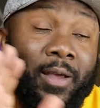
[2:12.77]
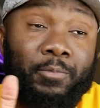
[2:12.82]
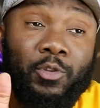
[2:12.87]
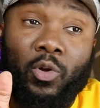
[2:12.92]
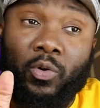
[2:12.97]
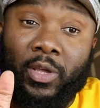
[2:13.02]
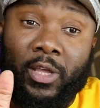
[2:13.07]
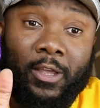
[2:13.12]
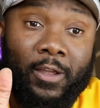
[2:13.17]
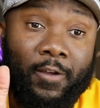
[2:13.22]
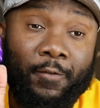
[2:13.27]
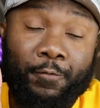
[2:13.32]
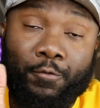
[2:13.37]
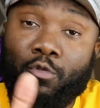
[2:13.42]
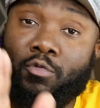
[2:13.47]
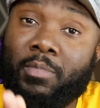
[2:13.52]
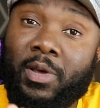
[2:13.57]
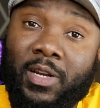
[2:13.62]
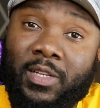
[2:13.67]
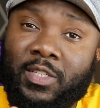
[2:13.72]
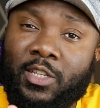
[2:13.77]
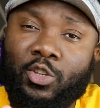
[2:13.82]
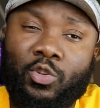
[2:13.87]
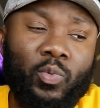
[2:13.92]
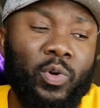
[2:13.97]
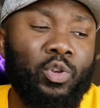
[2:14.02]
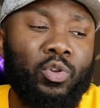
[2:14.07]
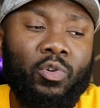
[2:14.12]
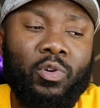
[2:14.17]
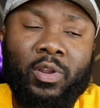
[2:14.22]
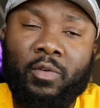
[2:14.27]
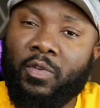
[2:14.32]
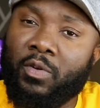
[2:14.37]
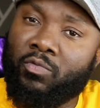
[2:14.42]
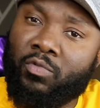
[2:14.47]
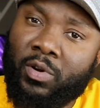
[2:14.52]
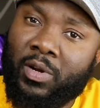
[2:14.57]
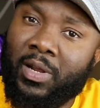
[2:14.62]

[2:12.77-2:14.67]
I'm talking a few minutes into it, you don't even